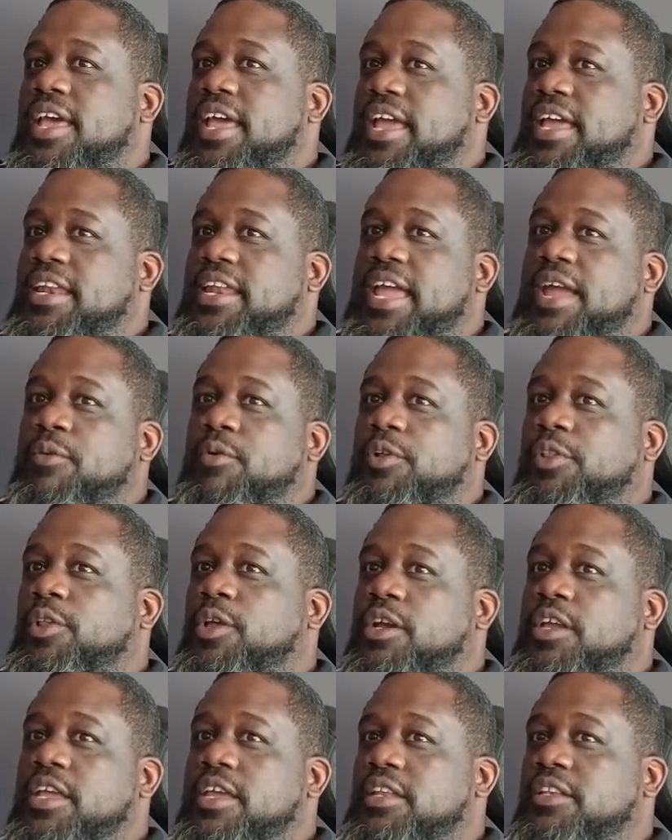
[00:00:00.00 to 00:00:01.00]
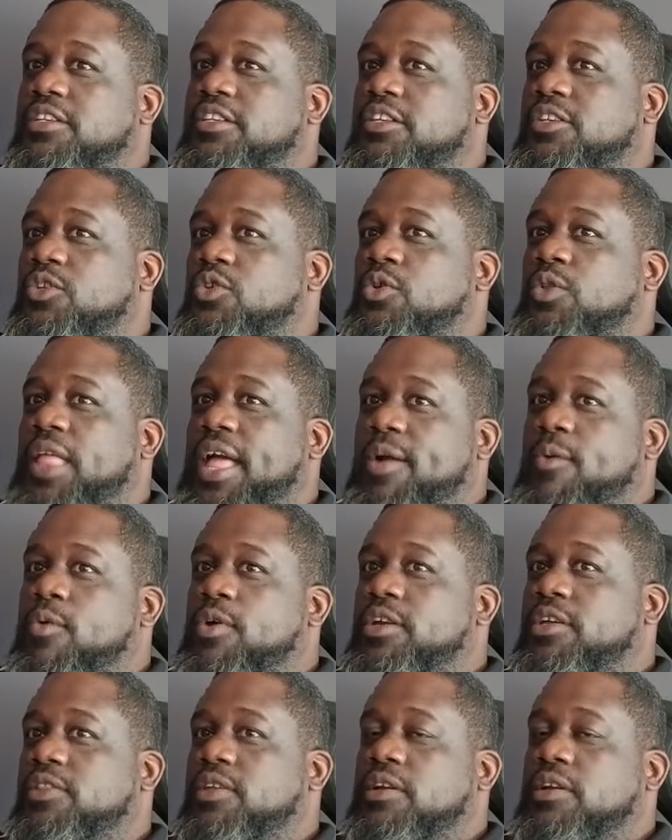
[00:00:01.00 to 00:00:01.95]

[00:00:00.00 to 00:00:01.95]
and they were looking to do like one of